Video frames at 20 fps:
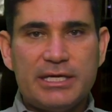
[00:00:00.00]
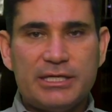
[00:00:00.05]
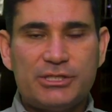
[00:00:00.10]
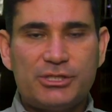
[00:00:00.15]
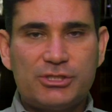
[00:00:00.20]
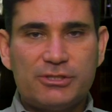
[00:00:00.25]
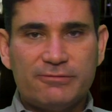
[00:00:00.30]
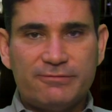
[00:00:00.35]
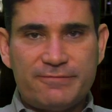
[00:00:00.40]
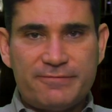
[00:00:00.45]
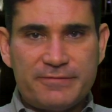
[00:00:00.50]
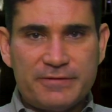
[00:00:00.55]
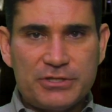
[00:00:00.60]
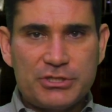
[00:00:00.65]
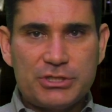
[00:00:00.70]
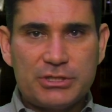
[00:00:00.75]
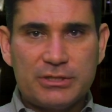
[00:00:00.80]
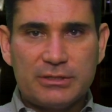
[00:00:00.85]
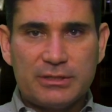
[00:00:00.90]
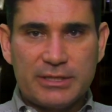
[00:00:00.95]
is
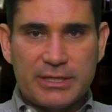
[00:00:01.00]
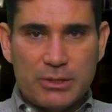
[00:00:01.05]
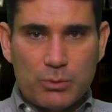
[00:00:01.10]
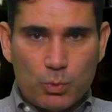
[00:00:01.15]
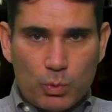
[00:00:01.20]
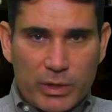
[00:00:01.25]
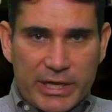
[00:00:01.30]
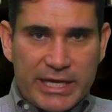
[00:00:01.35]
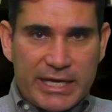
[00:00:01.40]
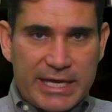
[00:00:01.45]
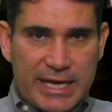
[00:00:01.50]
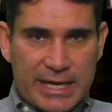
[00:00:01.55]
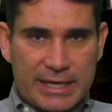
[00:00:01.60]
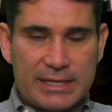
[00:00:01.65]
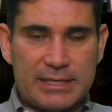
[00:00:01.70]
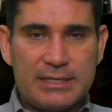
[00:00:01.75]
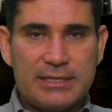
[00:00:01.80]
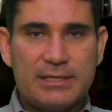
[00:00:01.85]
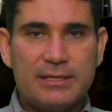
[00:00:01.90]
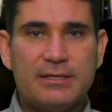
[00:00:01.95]
sufficiently
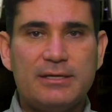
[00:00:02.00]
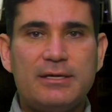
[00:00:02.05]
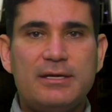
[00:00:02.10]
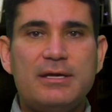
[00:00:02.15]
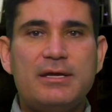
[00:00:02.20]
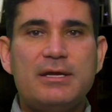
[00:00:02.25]
weakened,